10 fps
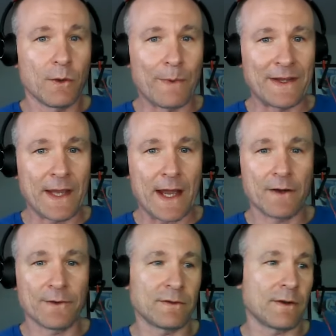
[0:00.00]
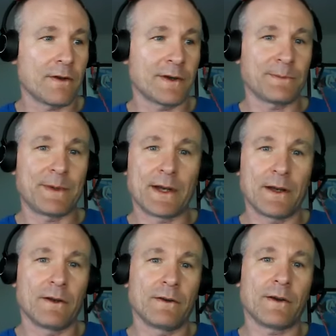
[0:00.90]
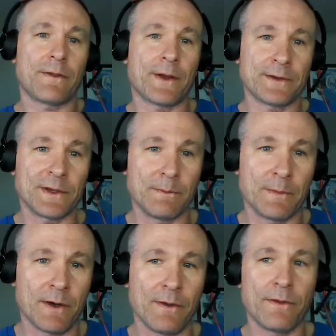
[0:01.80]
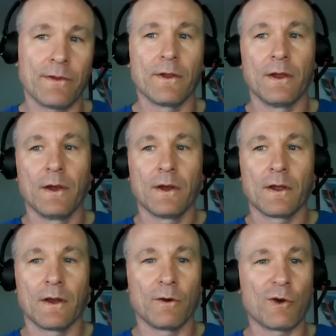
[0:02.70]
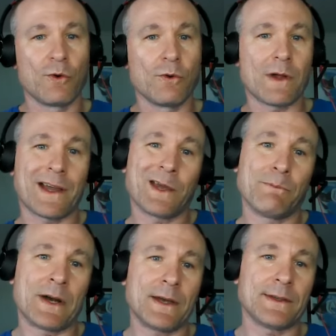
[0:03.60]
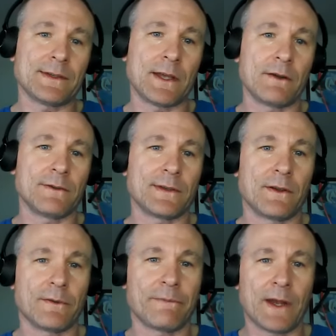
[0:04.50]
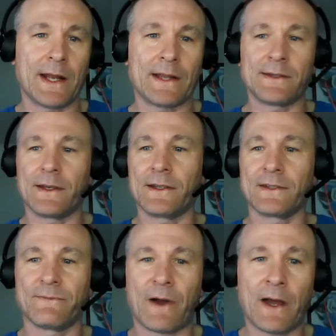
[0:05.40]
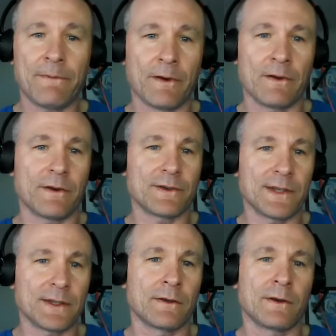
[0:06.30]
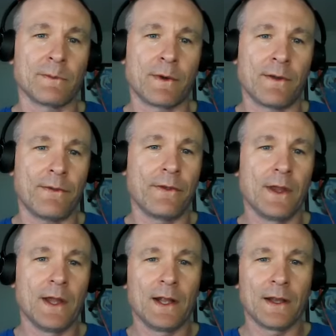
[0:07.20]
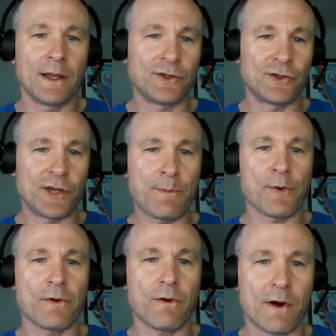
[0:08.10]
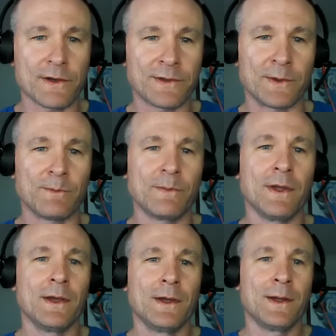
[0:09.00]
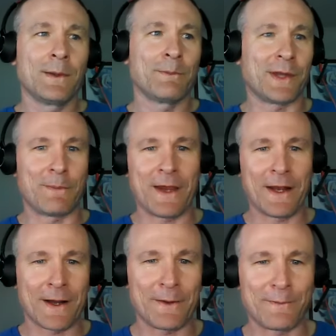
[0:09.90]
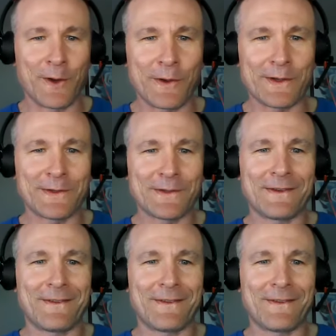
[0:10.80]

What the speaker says: renting a house is going to cost me 900, 1,000 a month. Oh, cool. I can buy this thing on seller financing. It's 500 or 600 a month. It's cheaper. Awesome. But they may not have noticed